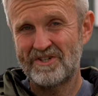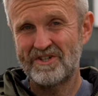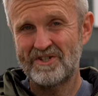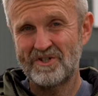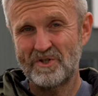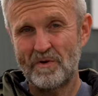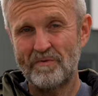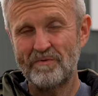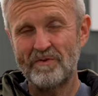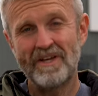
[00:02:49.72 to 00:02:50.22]
a
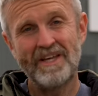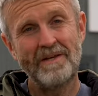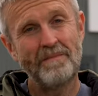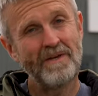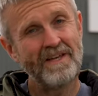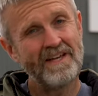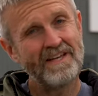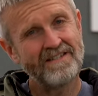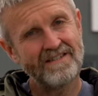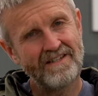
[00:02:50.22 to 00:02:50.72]
softer
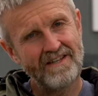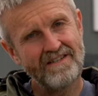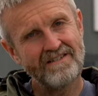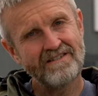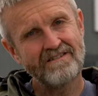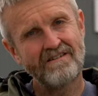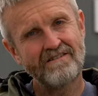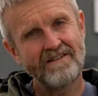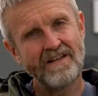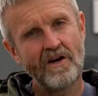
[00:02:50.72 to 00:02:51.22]
EPS
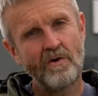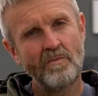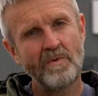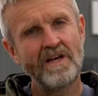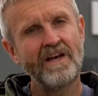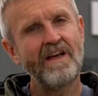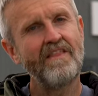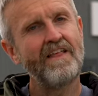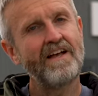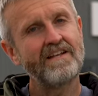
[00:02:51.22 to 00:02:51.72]
inside the
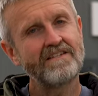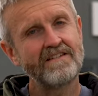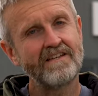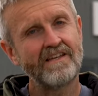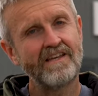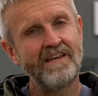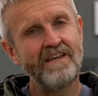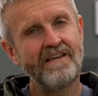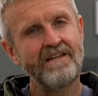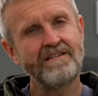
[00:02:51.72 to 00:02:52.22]
helmet, and that's the
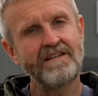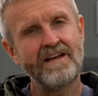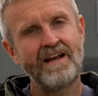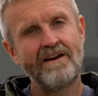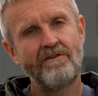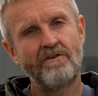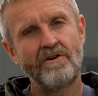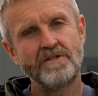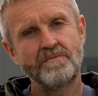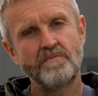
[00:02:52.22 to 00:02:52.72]
key to
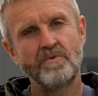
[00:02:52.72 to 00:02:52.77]
Arai's